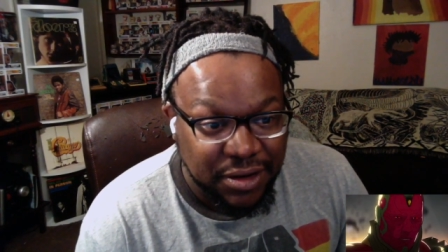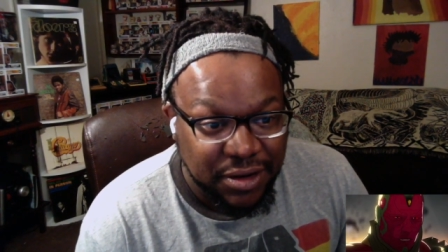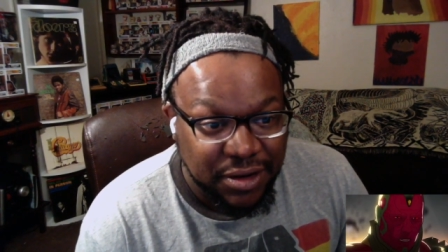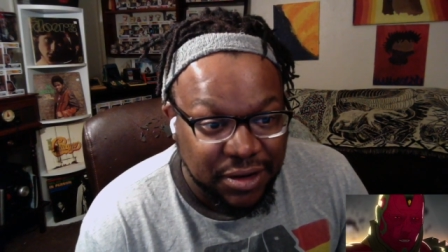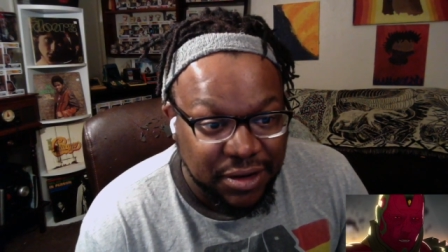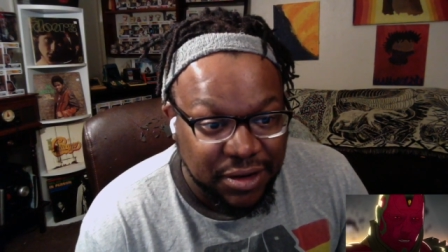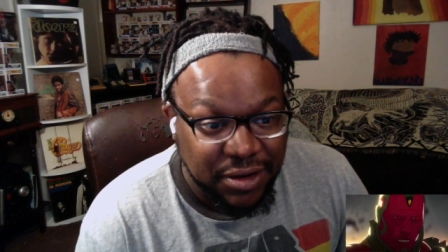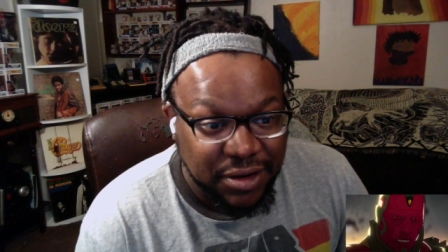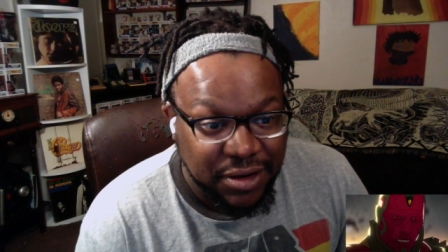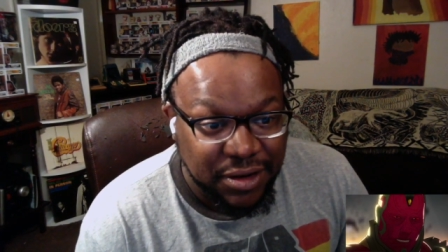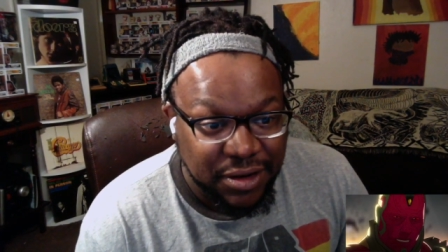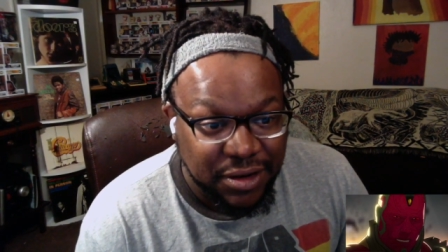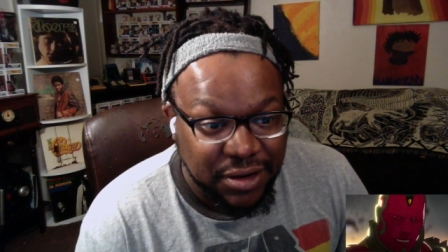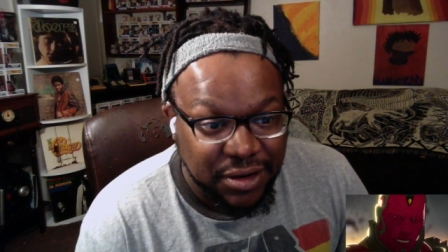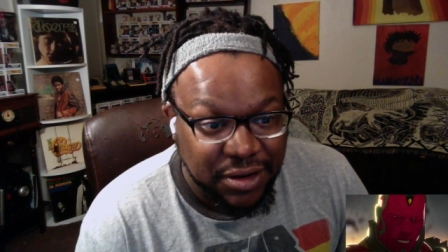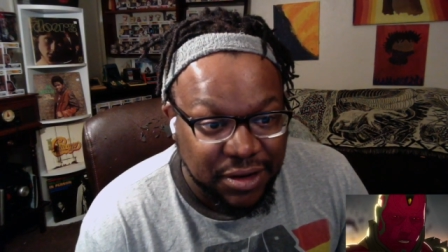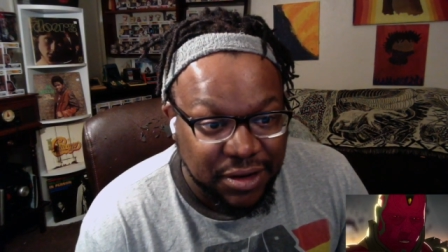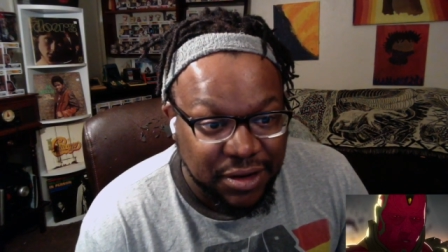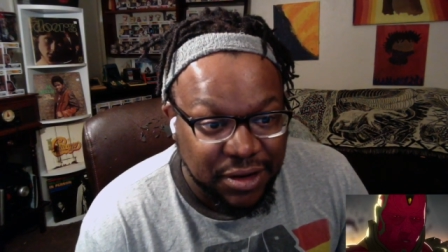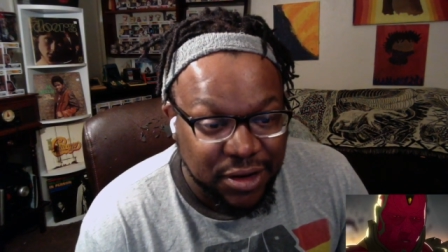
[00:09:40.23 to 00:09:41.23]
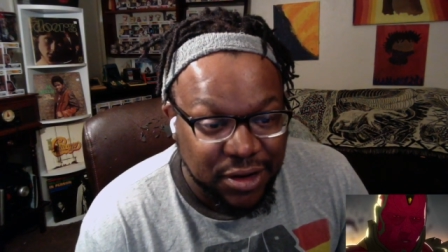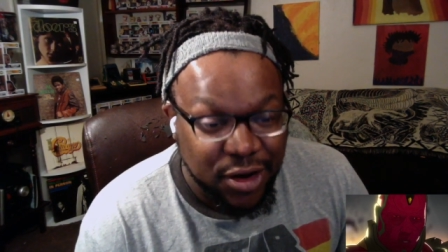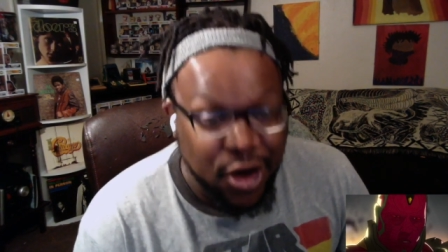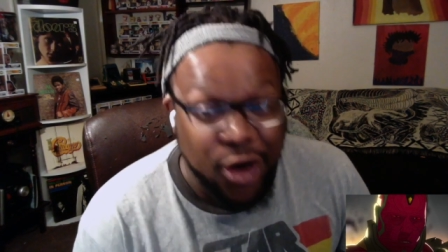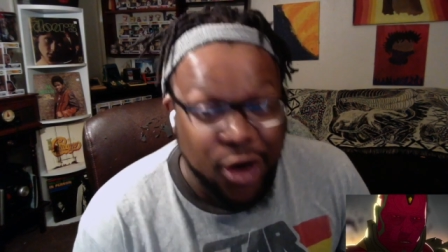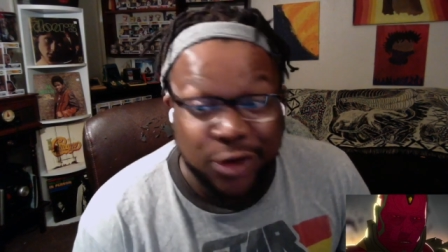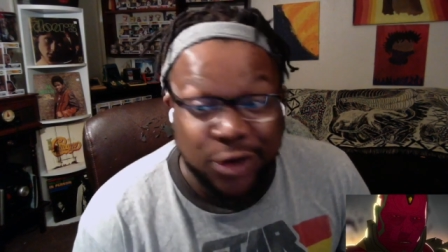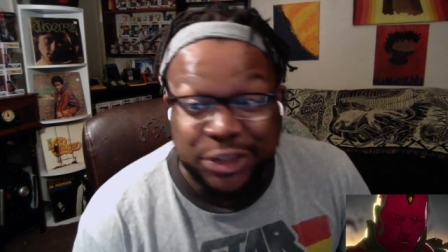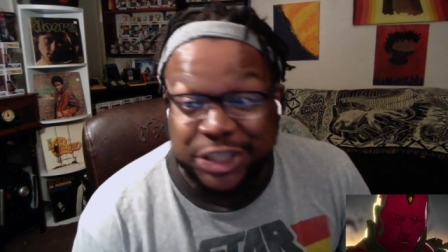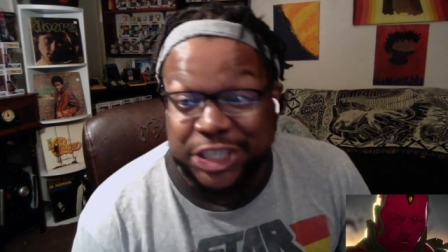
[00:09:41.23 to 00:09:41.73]
I see you.
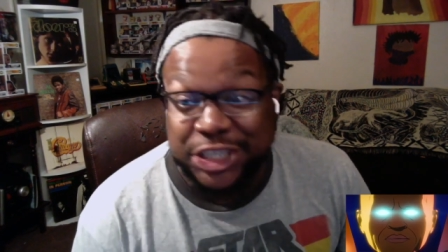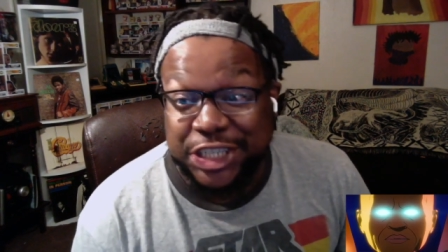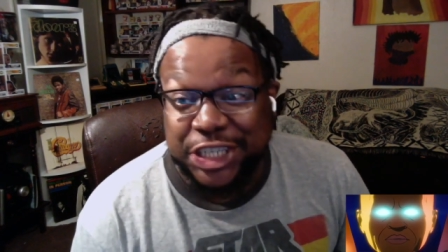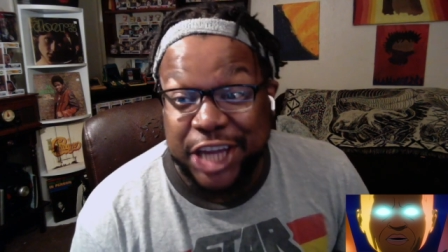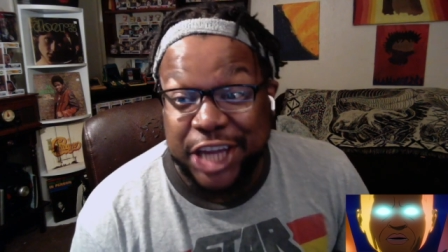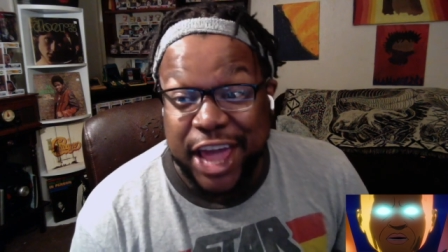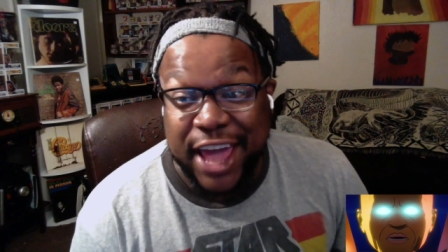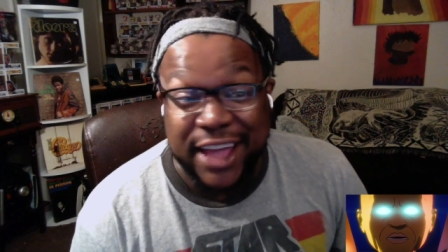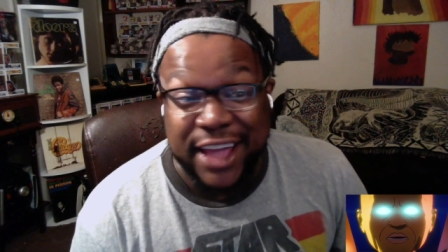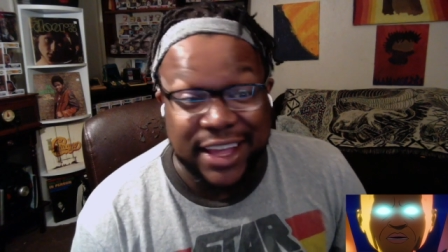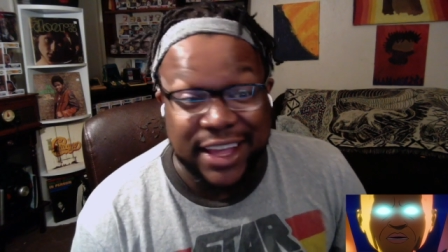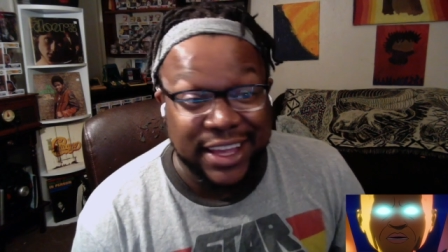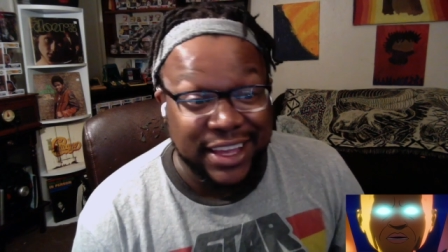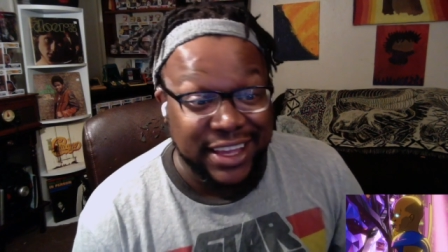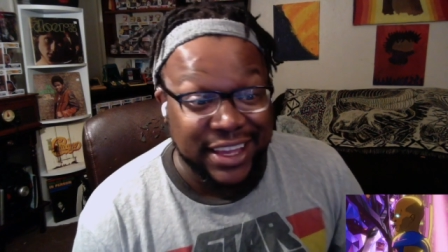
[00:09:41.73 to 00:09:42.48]
Oh shit.